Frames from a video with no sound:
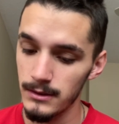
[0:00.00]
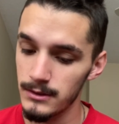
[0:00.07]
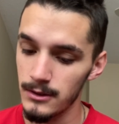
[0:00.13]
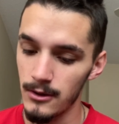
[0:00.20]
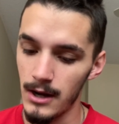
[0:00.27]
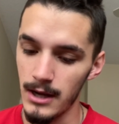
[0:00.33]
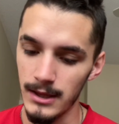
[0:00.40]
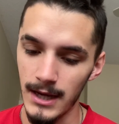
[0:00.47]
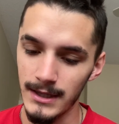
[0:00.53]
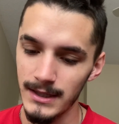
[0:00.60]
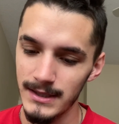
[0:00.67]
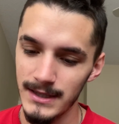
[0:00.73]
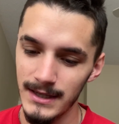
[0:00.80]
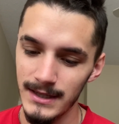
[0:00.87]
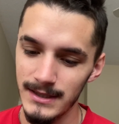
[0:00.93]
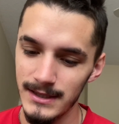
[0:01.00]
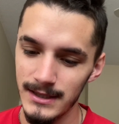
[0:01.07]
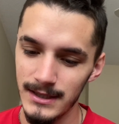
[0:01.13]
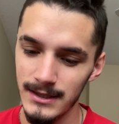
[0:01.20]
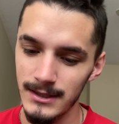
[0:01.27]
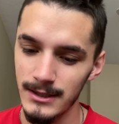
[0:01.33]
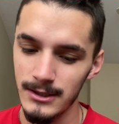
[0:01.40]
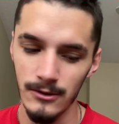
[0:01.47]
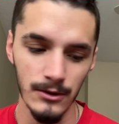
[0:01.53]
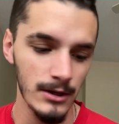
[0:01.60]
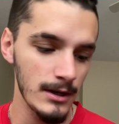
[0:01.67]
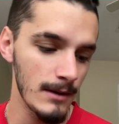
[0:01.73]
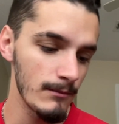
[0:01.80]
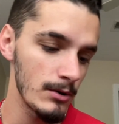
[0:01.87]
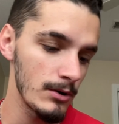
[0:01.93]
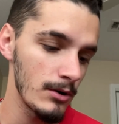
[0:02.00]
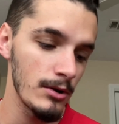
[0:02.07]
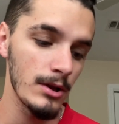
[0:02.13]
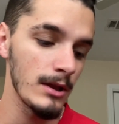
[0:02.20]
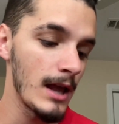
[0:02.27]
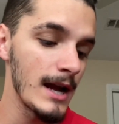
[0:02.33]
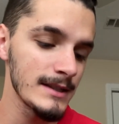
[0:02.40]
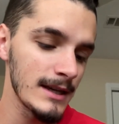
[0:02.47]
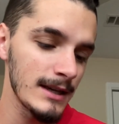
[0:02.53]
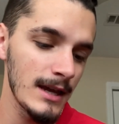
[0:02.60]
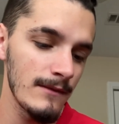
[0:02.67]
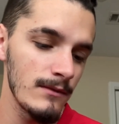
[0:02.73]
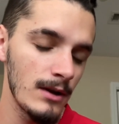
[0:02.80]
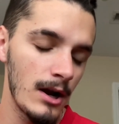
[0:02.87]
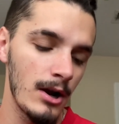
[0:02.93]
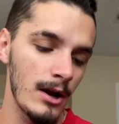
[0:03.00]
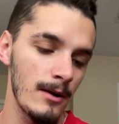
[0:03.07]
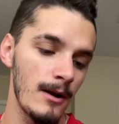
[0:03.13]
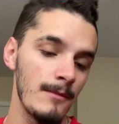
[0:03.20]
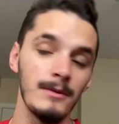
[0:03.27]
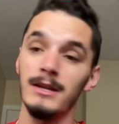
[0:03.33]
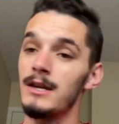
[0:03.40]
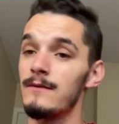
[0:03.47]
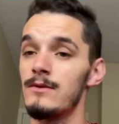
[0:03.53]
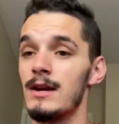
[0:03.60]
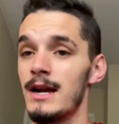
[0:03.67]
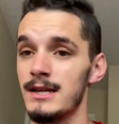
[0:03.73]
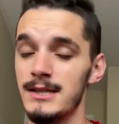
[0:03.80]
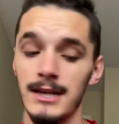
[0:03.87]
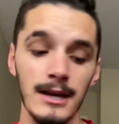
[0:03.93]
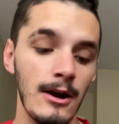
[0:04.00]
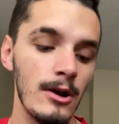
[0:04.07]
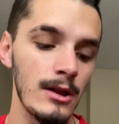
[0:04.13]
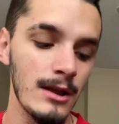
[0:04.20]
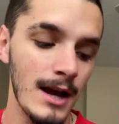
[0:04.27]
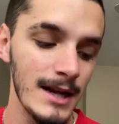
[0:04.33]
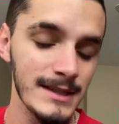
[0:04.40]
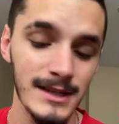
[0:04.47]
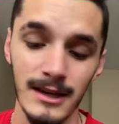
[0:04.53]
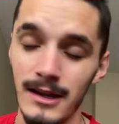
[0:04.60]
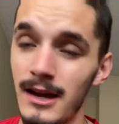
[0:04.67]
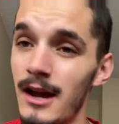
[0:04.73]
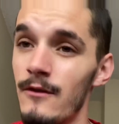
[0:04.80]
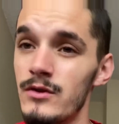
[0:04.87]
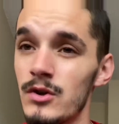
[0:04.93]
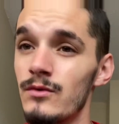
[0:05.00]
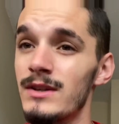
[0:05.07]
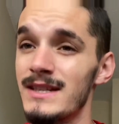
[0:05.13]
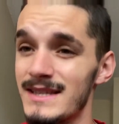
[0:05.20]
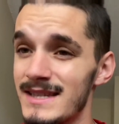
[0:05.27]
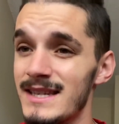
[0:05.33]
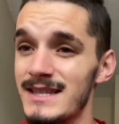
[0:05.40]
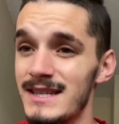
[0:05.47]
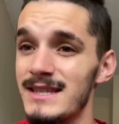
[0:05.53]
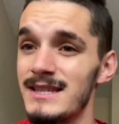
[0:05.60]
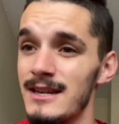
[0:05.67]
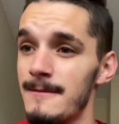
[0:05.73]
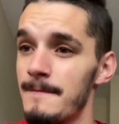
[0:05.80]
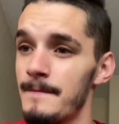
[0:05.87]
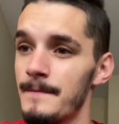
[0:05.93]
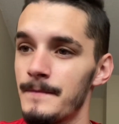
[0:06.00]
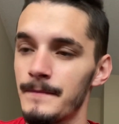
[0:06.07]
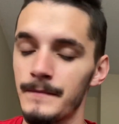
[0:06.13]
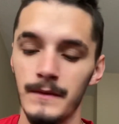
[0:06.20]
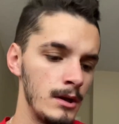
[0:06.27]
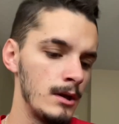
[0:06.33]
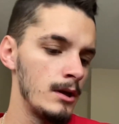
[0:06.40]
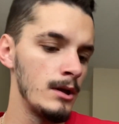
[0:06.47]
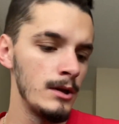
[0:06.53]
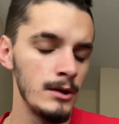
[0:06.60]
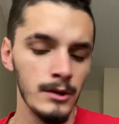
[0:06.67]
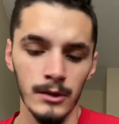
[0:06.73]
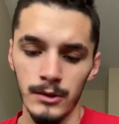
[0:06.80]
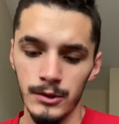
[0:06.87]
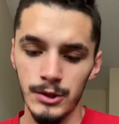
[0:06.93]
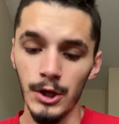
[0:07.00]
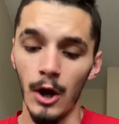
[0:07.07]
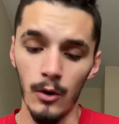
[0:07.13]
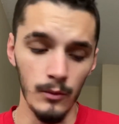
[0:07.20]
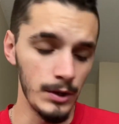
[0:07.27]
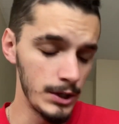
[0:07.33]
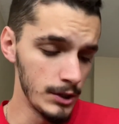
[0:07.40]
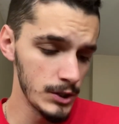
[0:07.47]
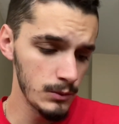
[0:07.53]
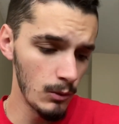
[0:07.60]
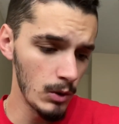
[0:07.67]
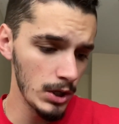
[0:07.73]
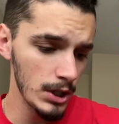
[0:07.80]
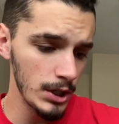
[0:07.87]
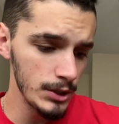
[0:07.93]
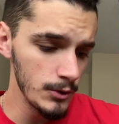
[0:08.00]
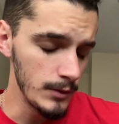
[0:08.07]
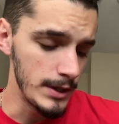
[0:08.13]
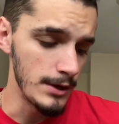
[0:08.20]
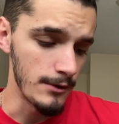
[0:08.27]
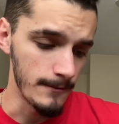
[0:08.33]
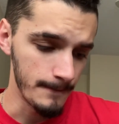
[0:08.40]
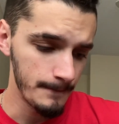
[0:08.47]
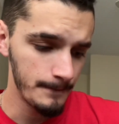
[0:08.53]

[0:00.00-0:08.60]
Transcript: So I like to see consistency. So the lines I'm going to give you guys today are the lines that have shown consistency. So here's what we're going to do here.